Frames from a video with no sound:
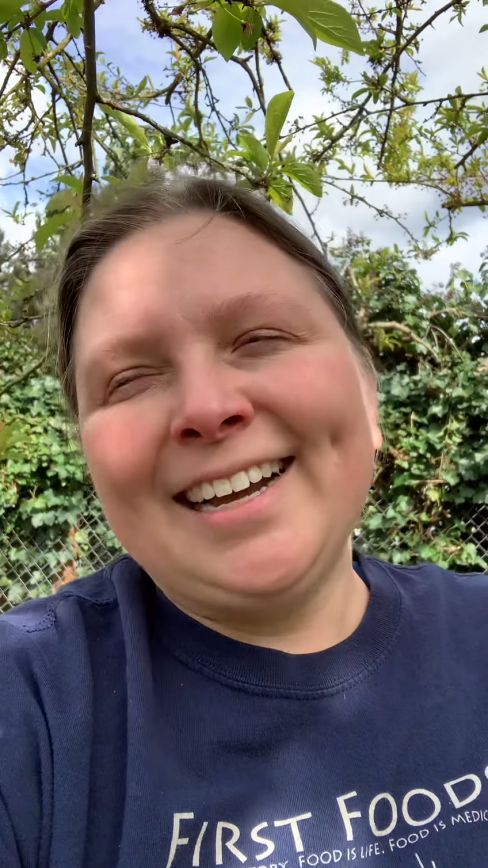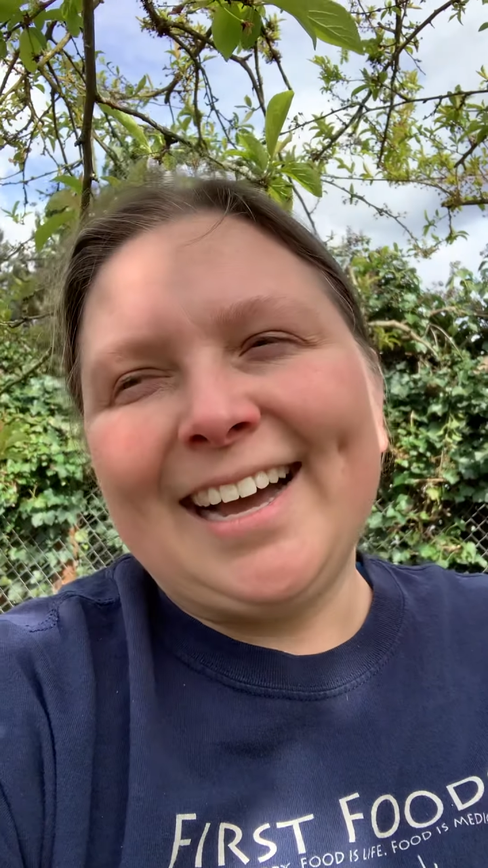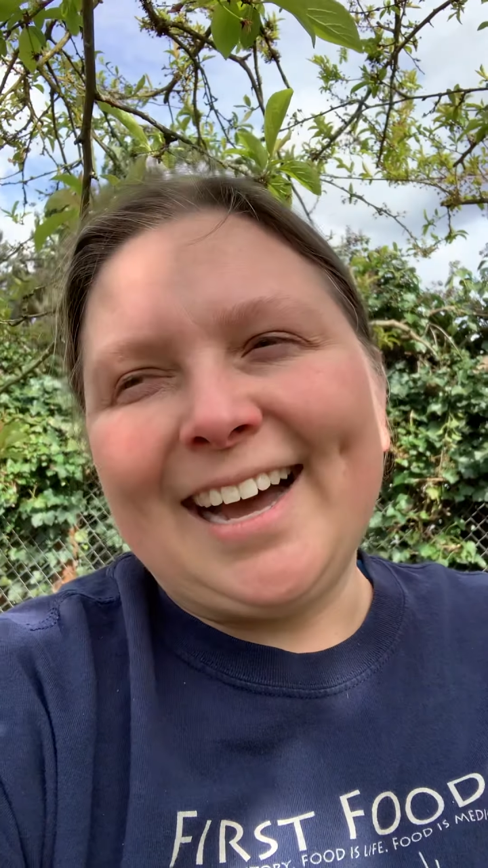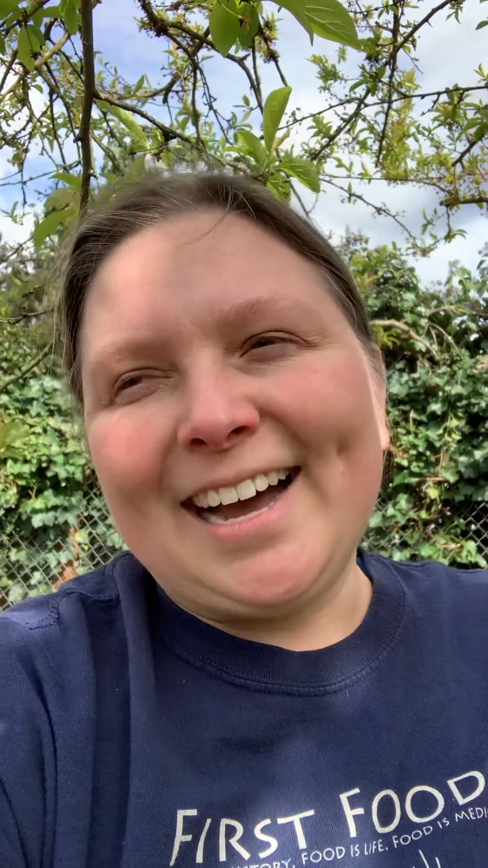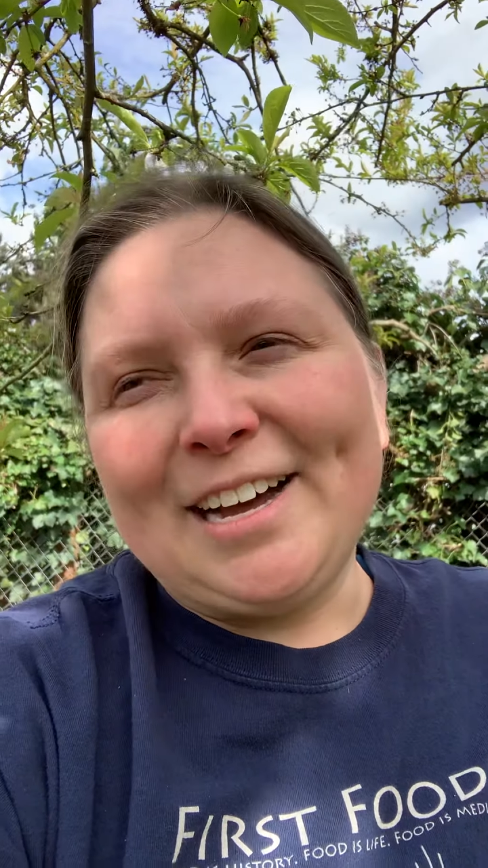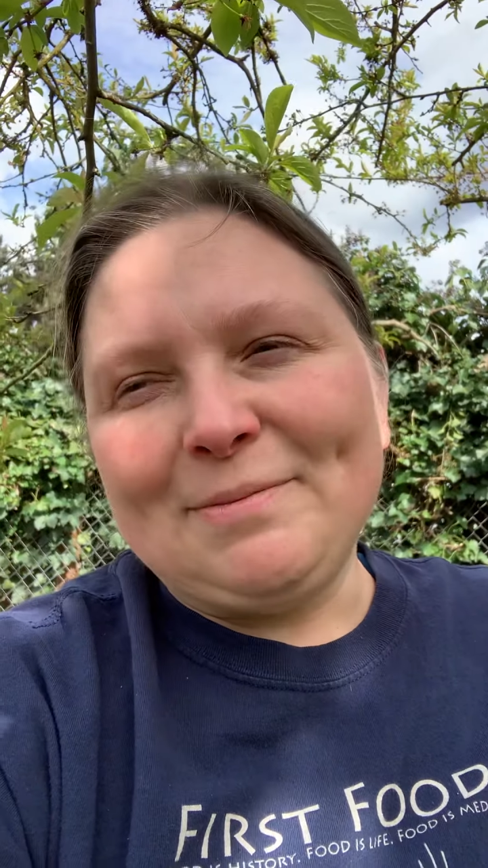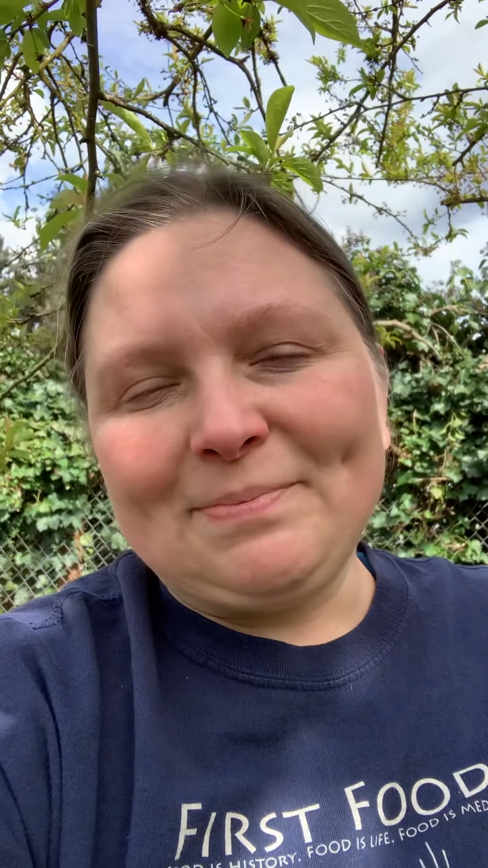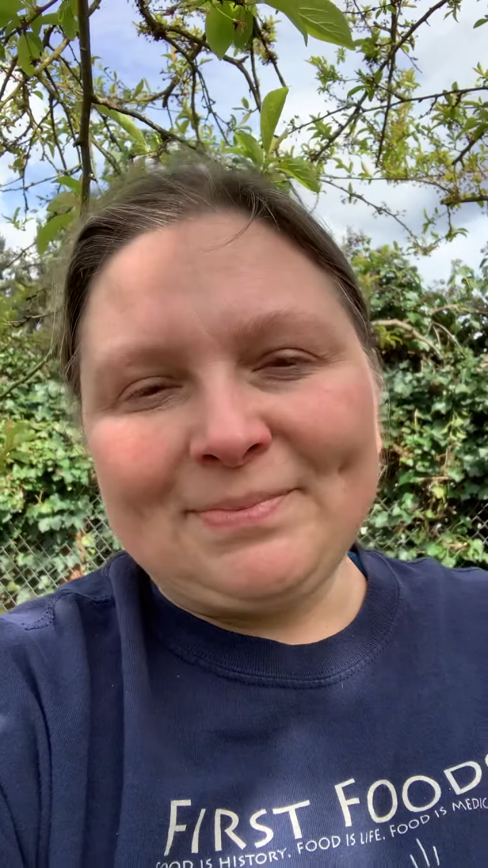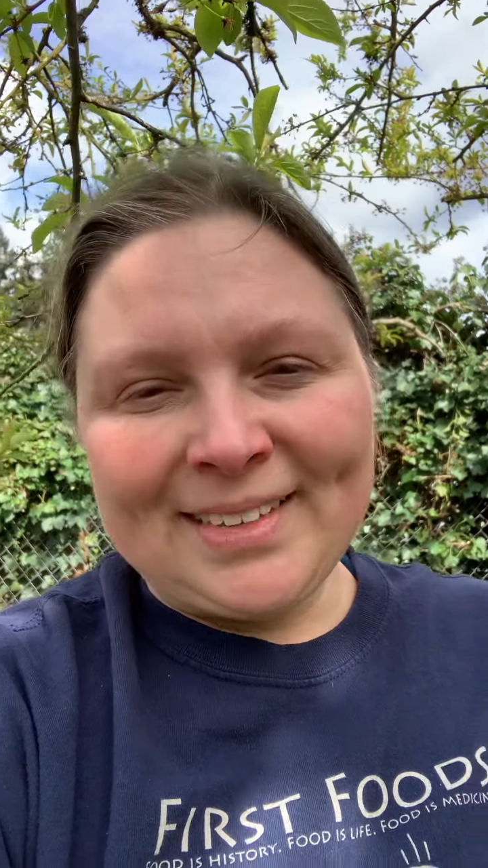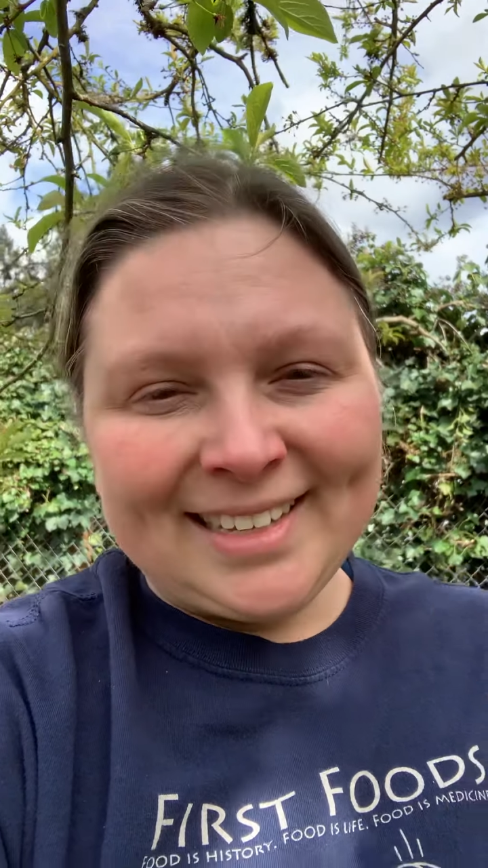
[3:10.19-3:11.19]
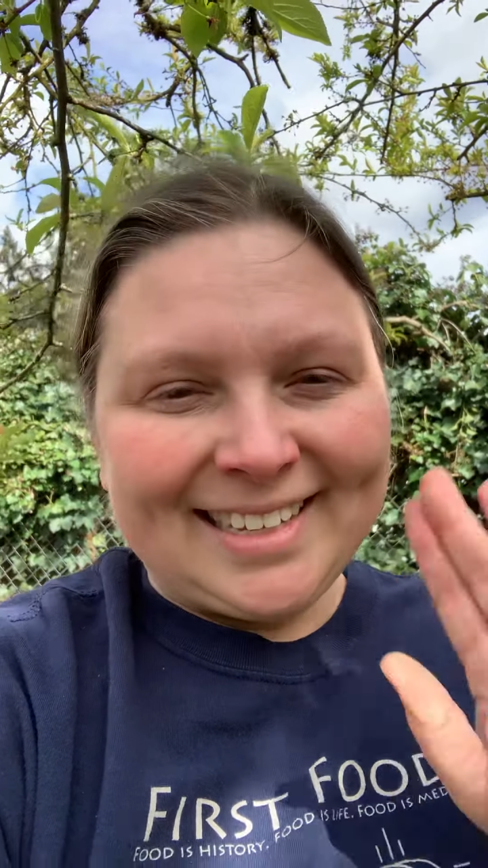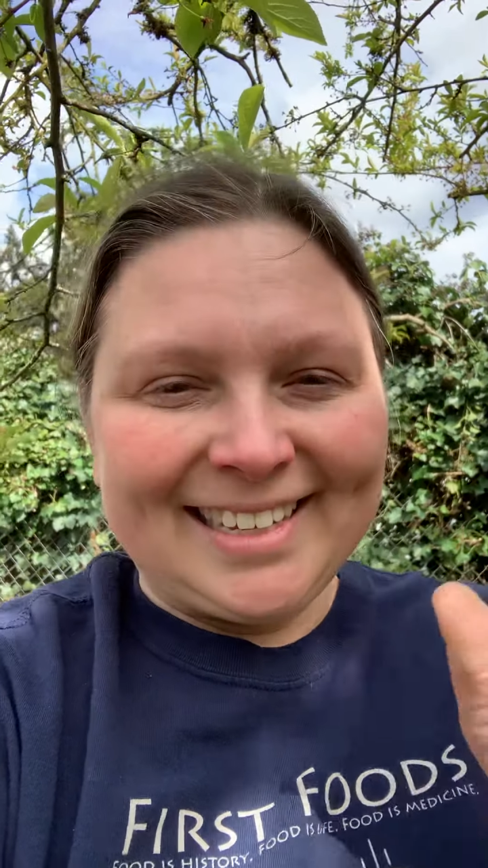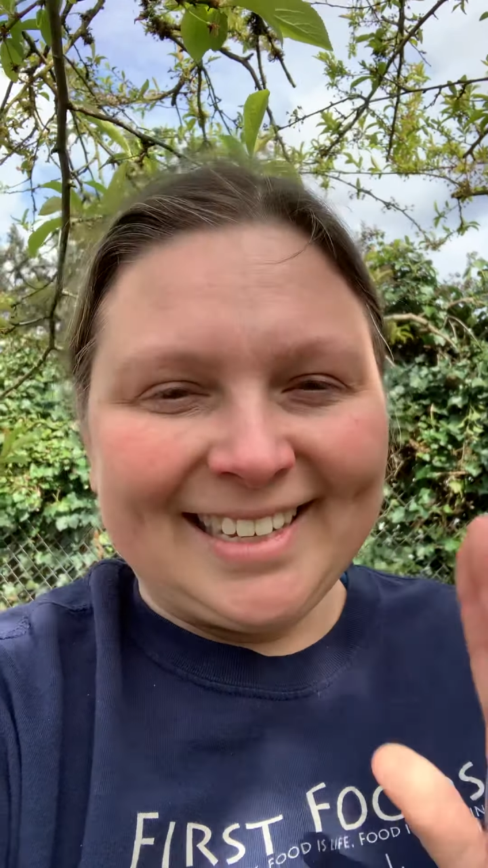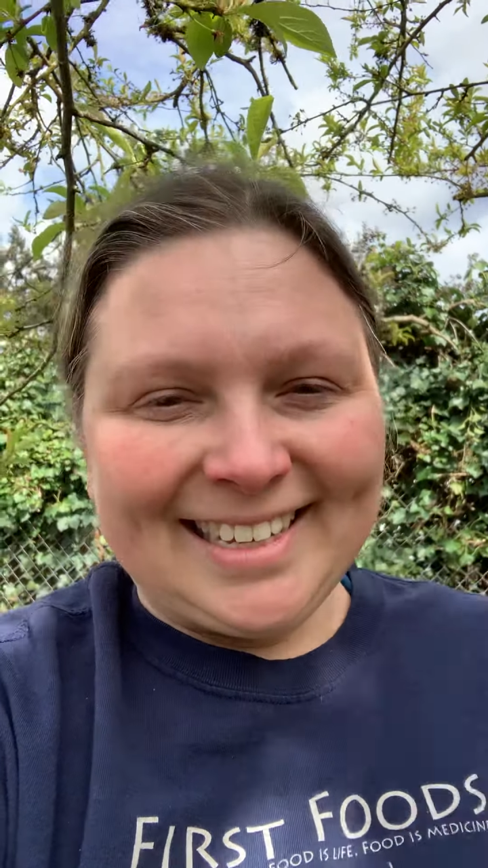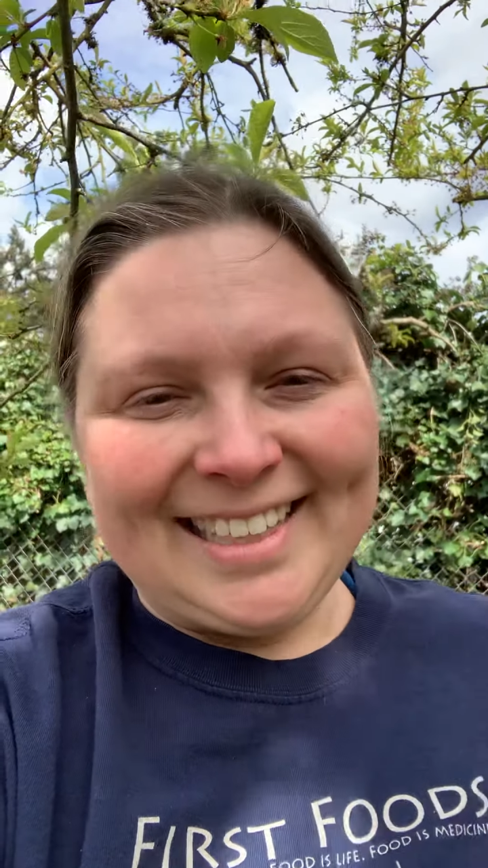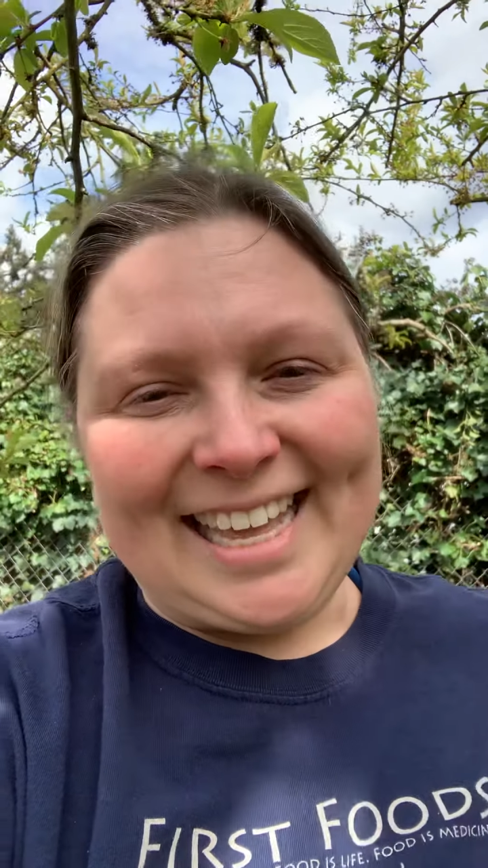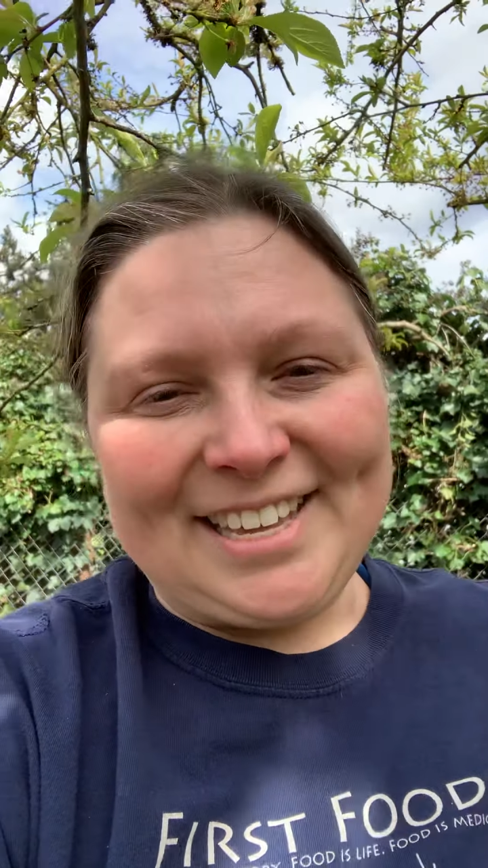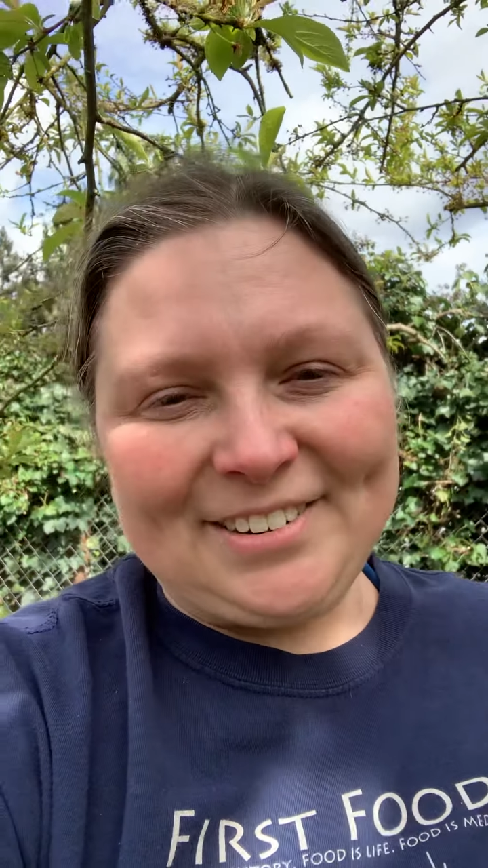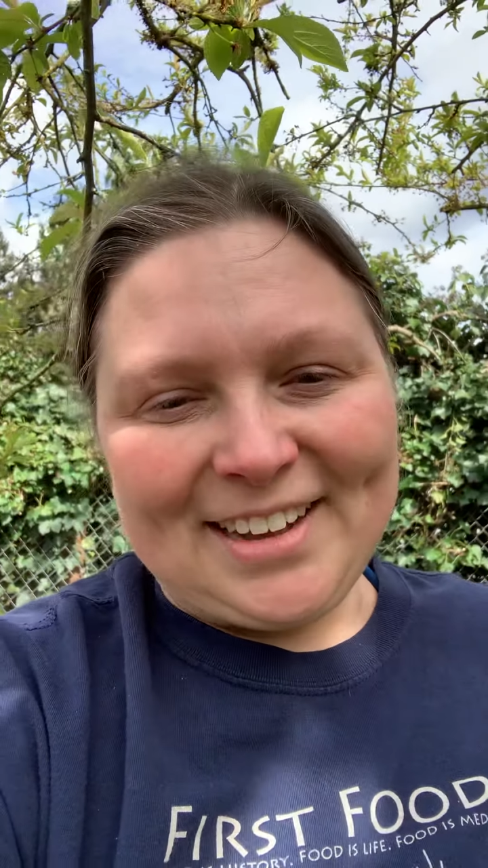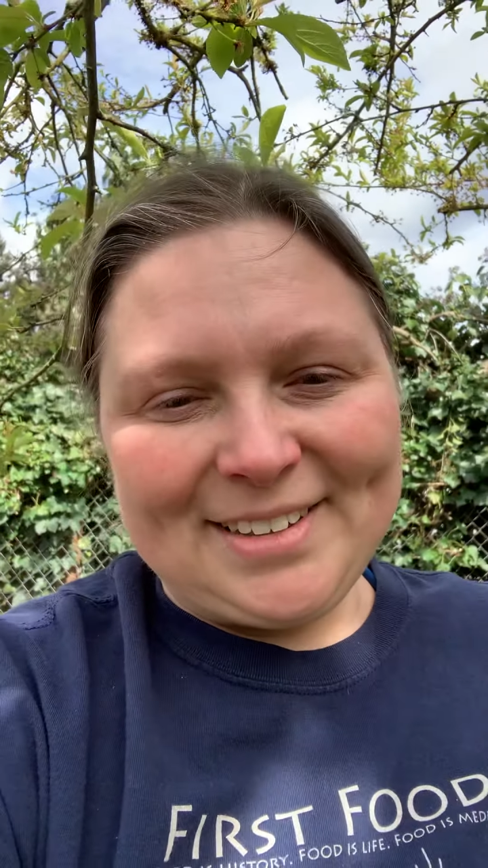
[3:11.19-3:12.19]
Thank
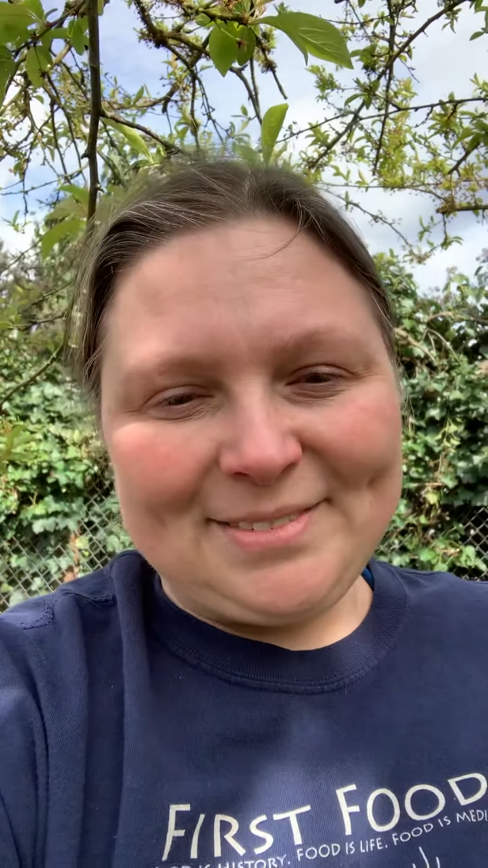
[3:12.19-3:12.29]
you all.